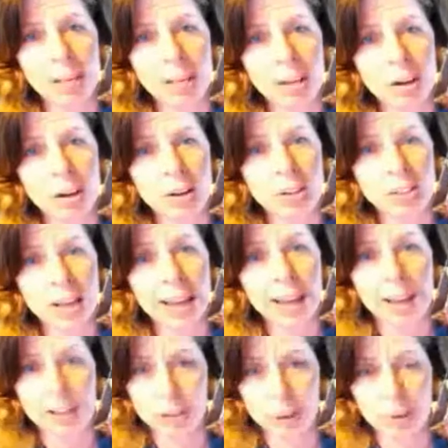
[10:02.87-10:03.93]
all day,
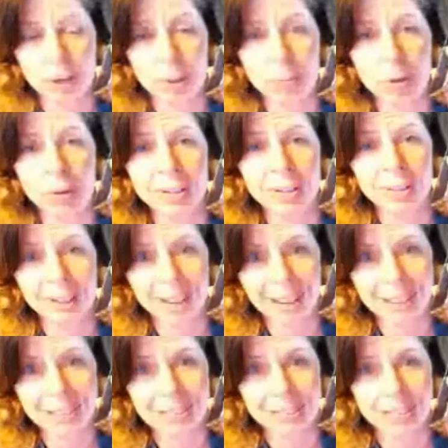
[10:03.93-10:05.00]
so I'm going to
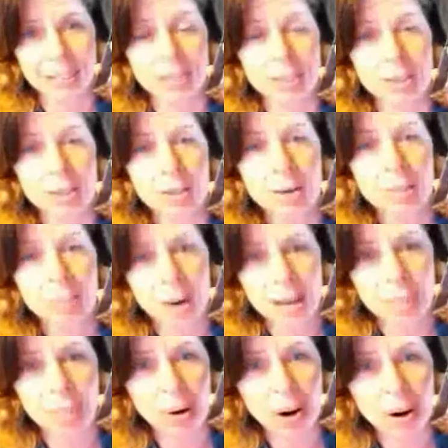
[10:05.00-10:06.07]
exit my
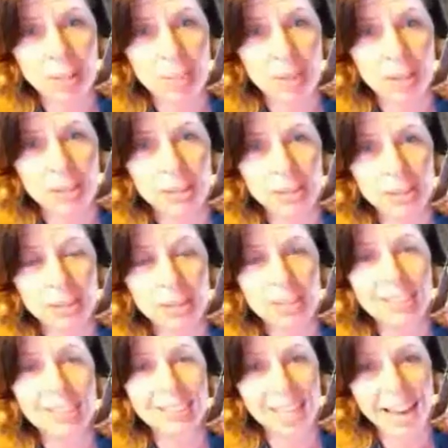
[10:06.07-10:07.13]
apartment to
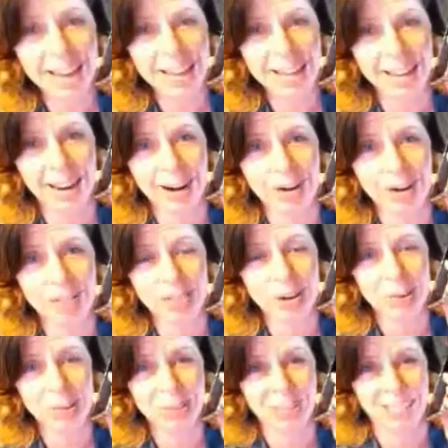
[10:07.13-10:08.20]
take care of those
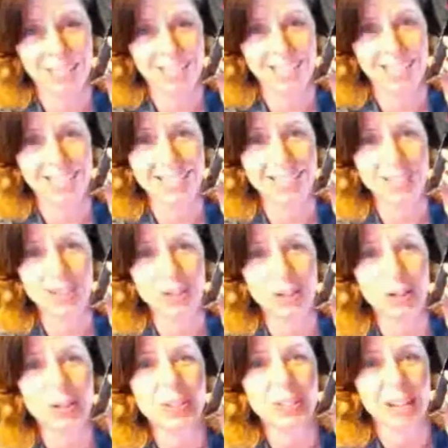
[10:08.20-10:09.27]
things I need to do
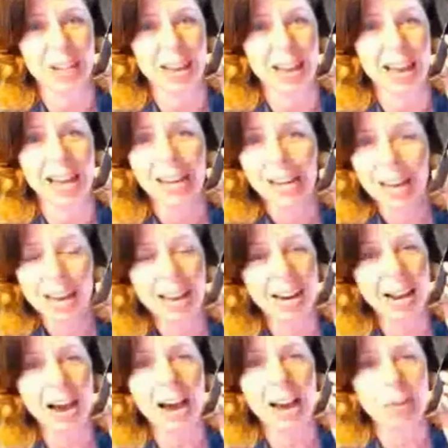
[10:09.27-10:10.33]
today, and
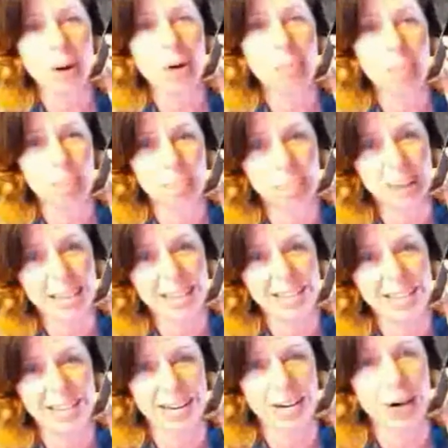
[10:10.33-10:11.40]
I won't be
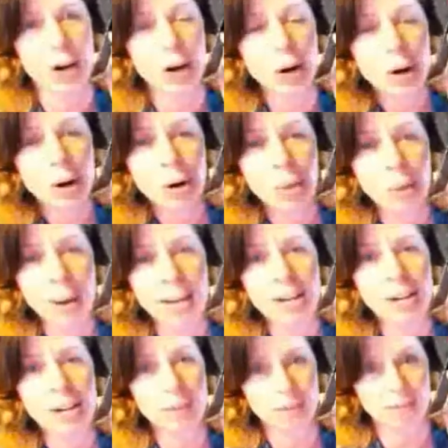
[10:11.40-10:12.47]
here when
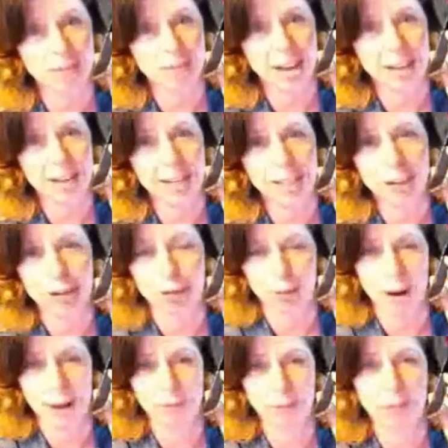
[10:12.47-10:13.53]
your FedEx
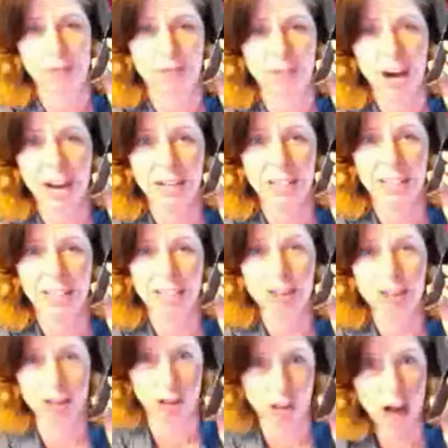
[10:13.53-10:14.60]
driver finally
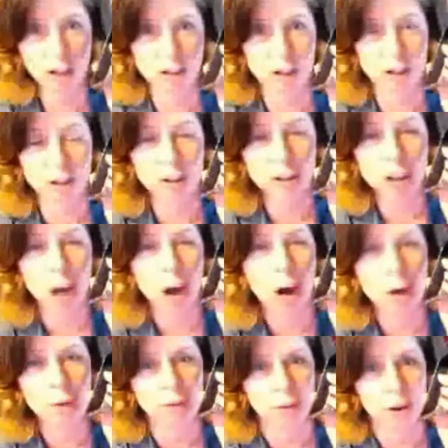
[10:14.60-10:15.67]
saunters
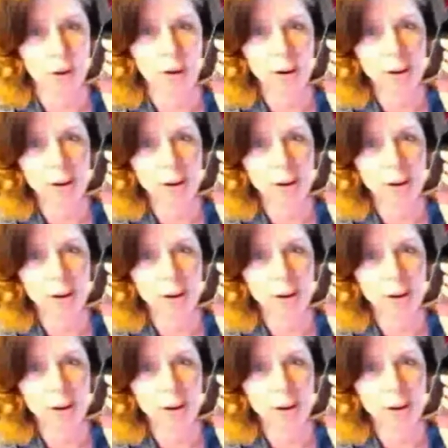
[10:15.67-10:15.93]
over.